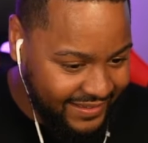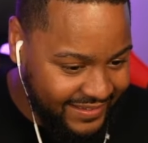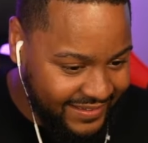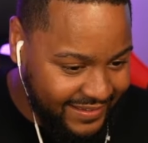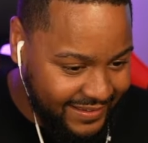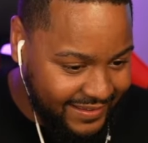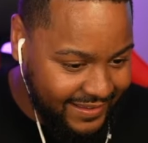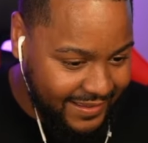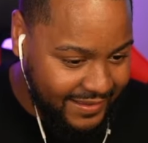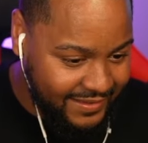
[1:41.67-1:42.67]

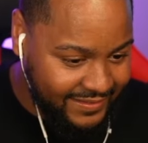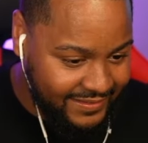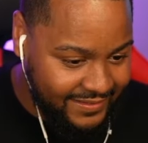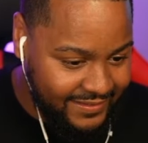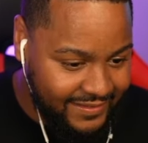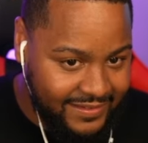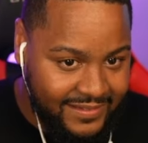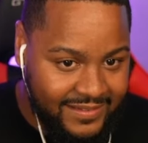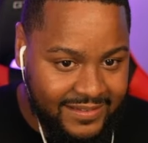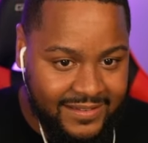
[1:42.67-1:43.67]

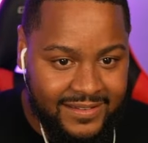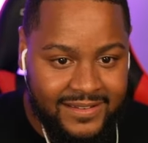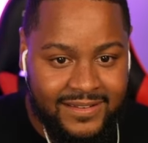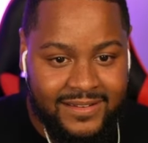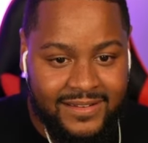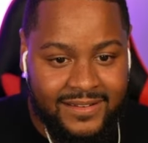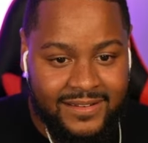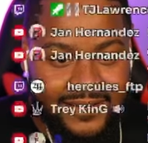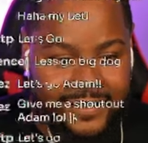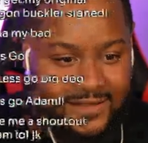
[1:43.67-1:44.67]

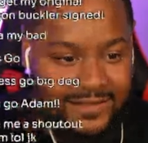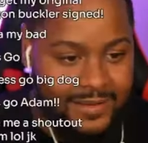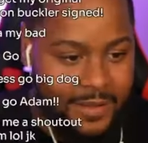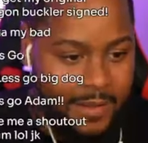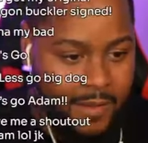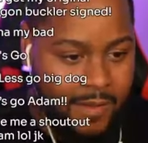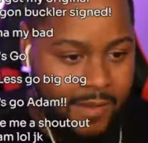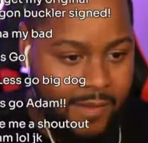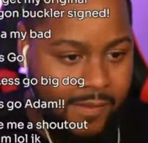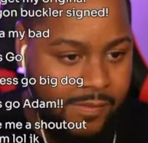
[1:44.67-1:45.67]

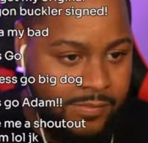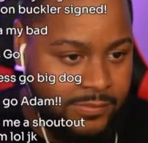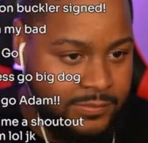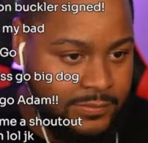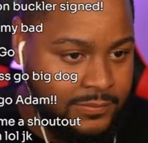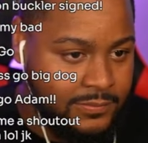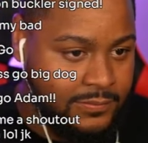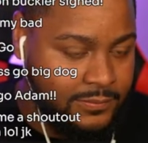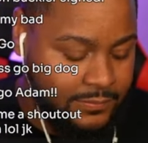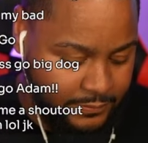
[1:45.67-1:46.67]

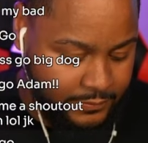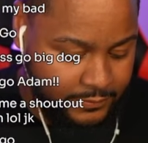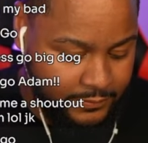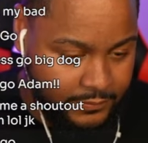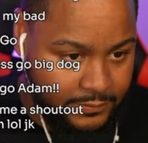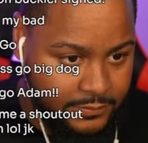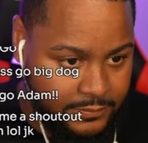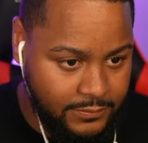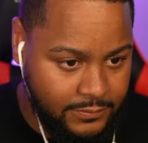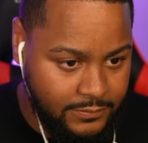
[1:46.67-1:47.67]

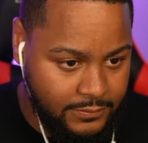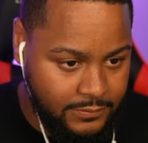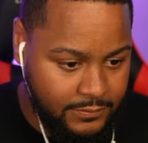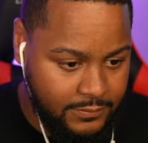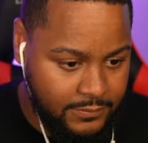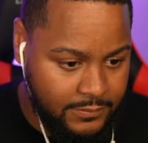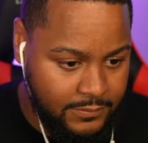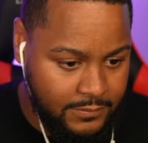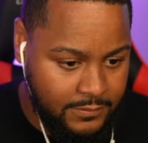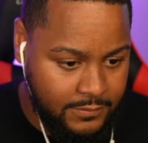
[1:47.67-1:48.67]

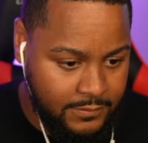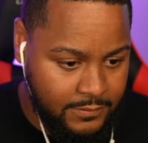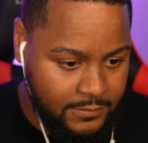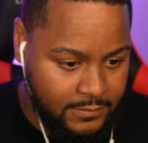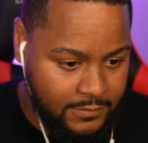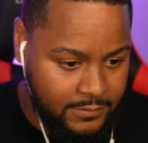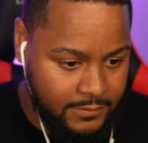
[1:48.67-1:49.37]
No words are spoken by the person on screen.